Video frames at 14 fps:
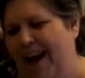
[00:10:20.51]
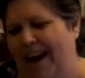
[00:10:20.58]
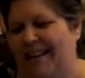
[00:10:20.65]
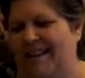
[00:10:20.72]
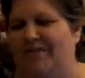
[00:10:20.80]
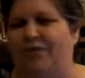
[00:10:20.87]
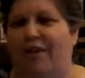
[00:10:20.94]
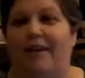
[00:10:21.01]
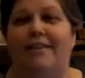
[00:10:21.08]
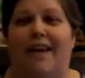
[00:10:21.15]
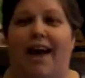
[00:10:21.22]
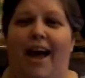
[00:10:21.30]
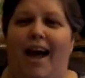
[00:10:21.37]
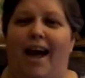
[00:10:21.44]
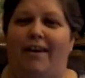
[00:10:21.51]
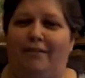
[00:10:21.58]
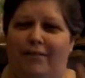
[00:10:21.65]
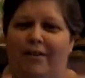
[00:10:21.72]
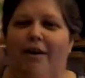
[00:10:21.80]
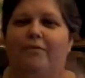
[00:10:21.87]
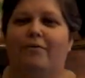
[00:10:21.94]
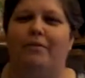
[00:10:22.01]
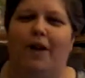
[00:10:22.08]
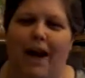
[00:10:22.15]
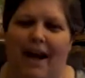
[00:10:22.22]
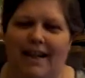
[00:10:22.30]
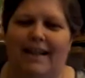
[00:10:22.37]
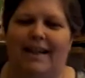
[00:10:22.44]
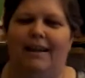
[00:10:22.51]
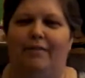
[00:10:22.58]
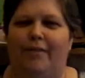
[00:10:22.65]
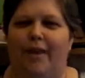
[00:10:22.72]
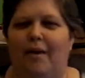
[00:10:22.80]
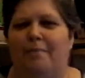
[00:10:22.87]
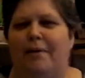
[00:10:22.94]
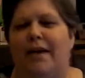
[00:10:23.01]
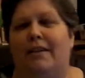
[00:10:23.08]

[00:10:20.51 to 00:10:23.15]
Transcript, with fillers: It's fun to have a variety of them.